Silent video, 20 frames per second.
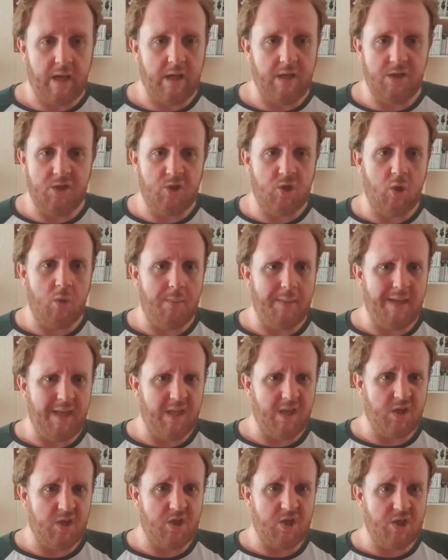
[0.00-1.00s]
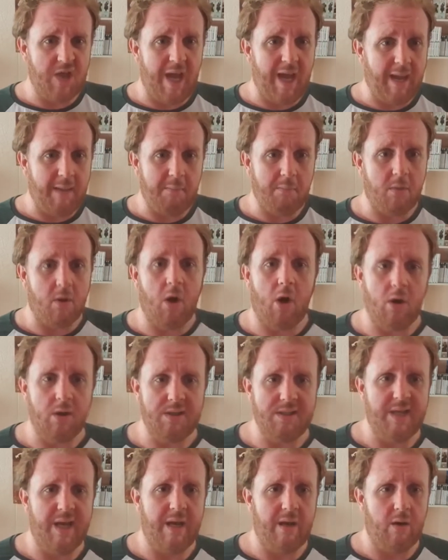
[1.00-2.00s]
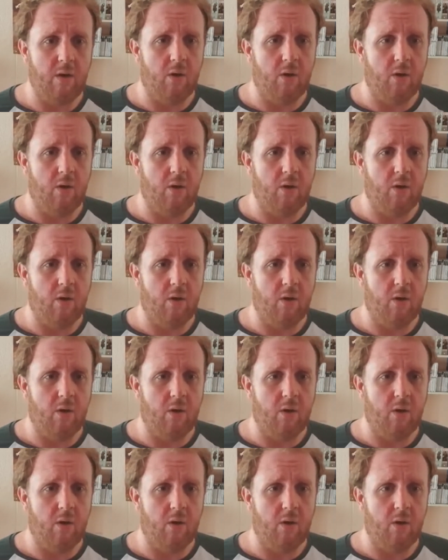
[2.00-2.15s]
consuming the same content